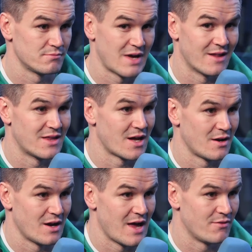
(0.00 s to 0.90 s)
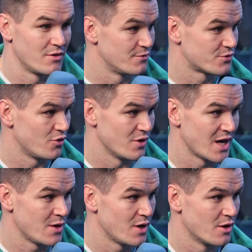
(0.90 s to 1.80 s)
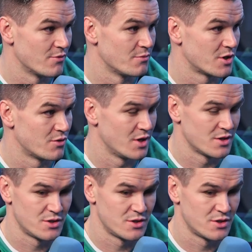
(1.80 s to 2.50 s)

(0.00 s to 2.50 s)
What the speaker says: had that level of scrutiny anyway over my career.